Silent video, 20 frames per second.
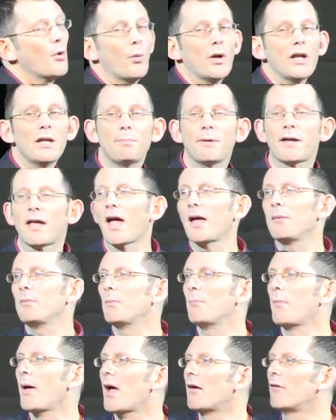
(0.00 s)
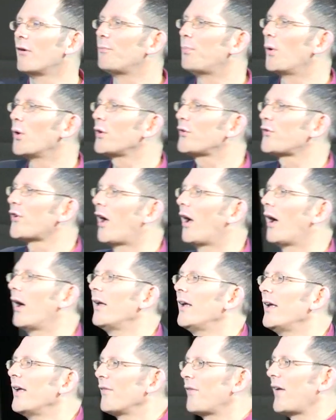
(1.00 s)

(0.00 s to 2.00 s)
When he became the mayor of Bogota,